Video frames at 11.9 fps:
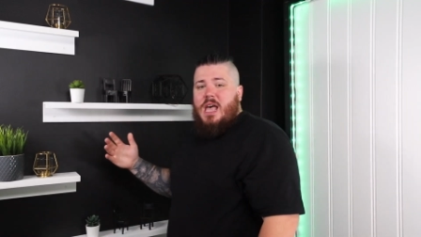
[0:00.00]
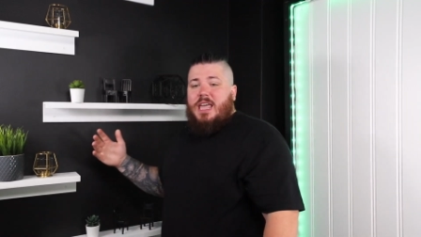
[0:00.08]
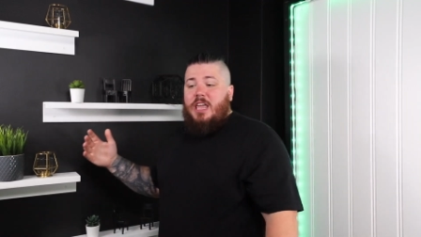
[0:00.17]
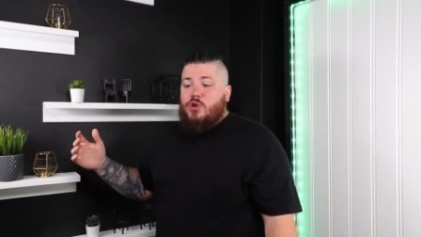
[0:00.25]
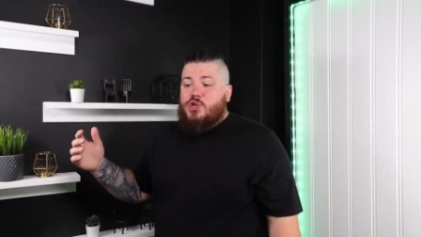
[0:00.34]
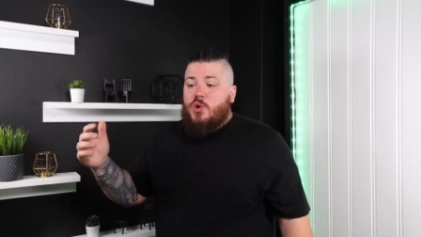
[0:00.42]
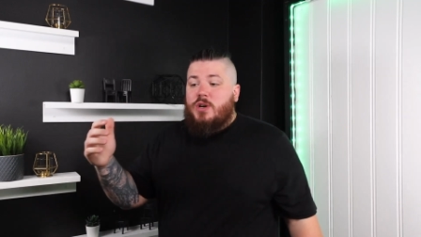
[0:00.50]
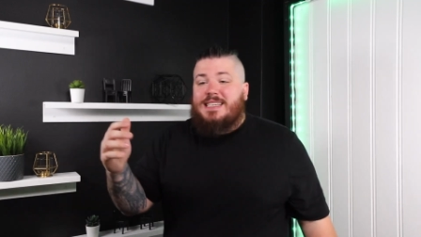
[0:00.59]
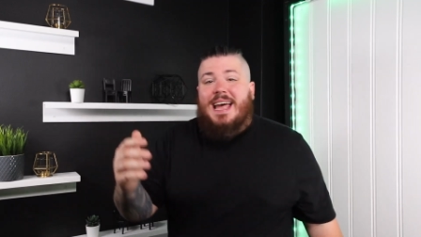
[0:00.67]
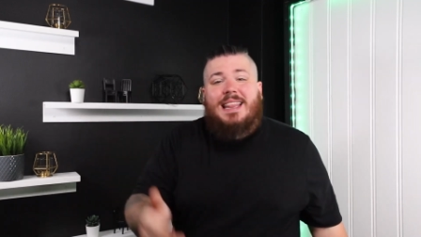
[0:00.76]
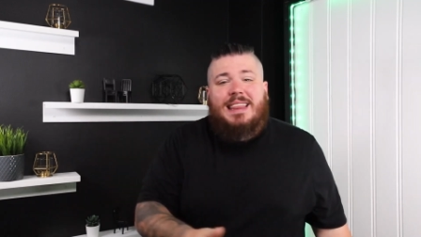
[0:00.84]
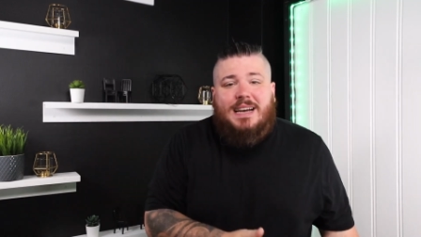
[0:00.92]
Can you store
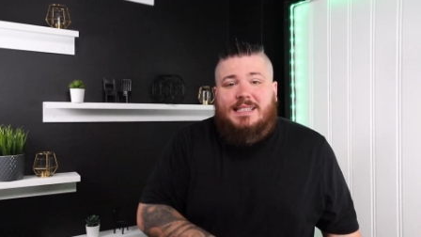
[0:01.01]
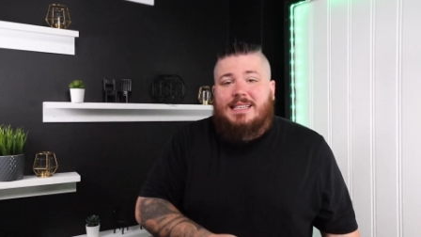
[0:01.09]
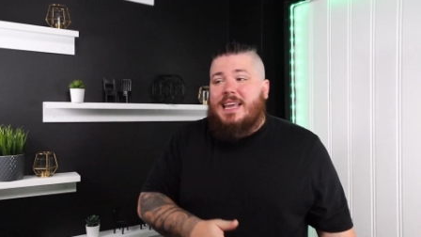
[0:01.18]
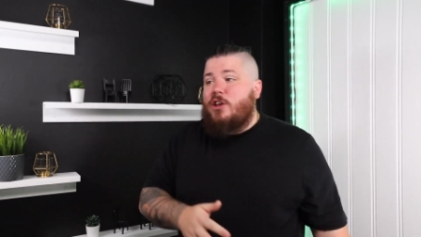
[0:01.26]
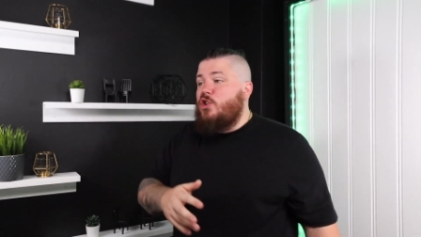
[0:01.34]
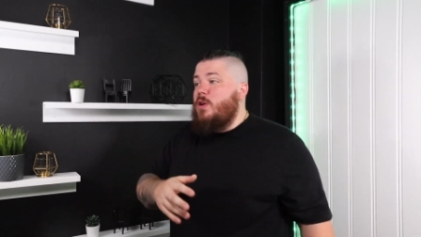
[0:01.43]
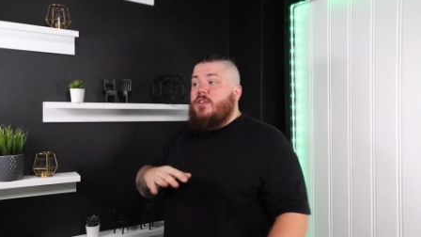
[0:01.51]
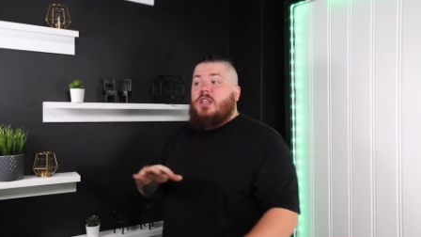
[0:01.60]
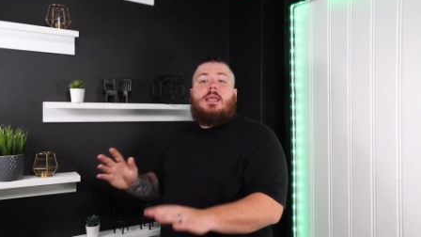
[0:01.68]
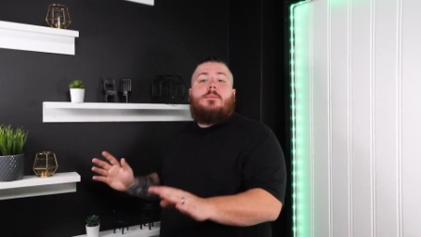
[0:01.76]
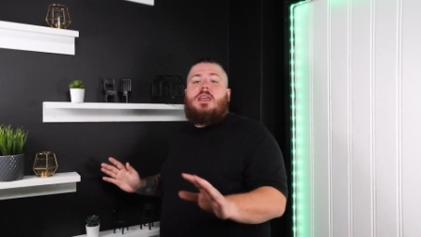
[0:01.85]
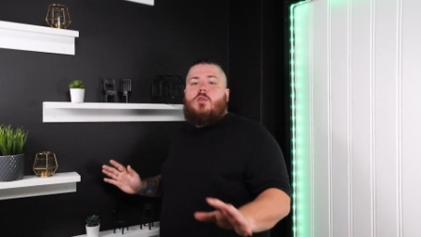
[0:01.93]
10,000? Can do you have
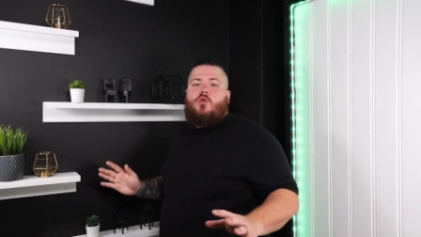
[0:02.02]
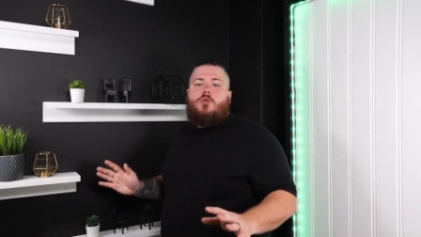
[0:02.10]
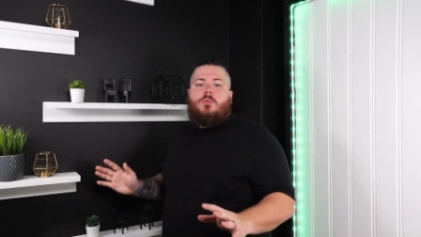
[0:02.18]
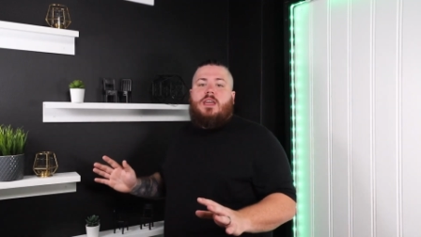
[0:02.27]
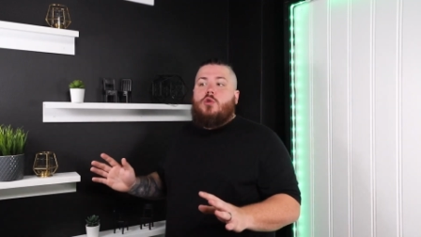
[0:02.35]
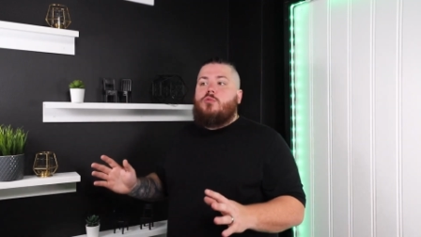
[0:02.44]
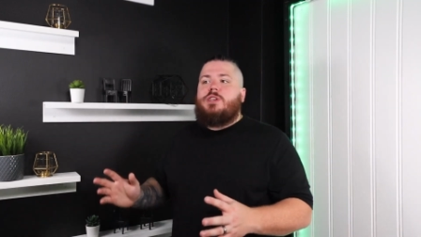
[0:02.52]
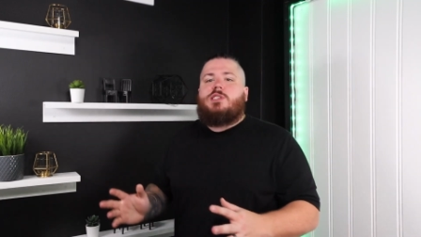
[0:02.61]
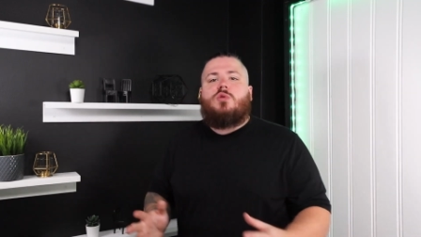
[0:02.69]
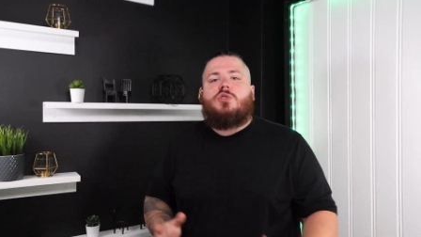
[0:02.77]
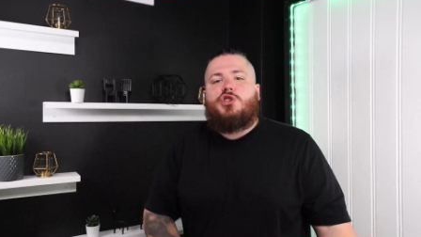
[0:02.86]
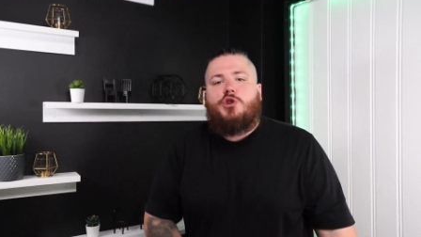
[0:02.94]
unlimited room? Can you only
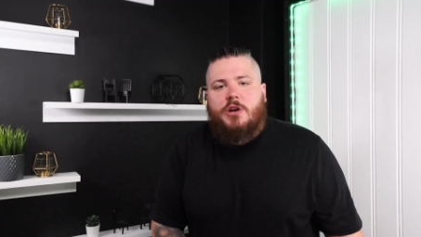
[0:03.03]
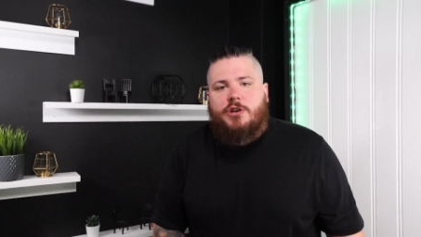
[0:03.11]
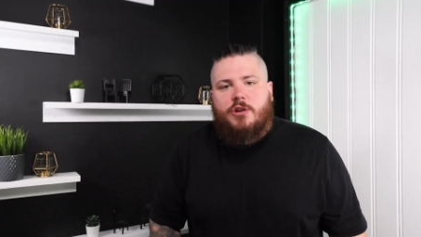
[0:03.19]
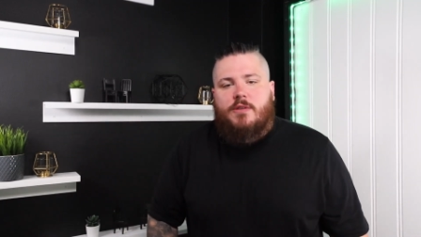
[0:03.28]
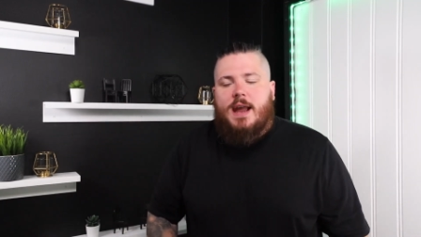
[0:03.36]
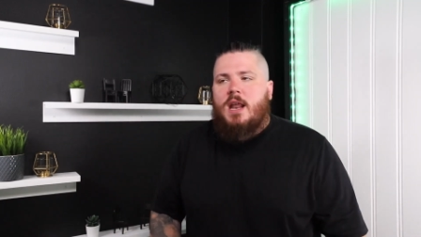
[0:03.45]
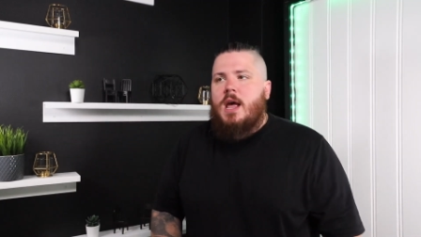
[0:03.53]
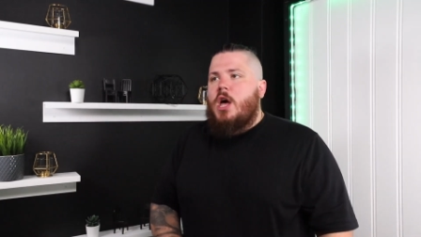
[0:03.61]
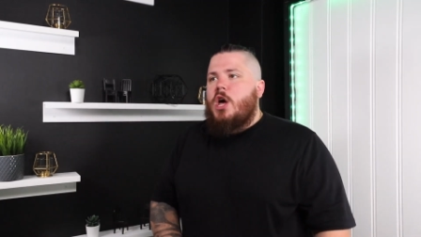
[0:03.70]
store 200, right?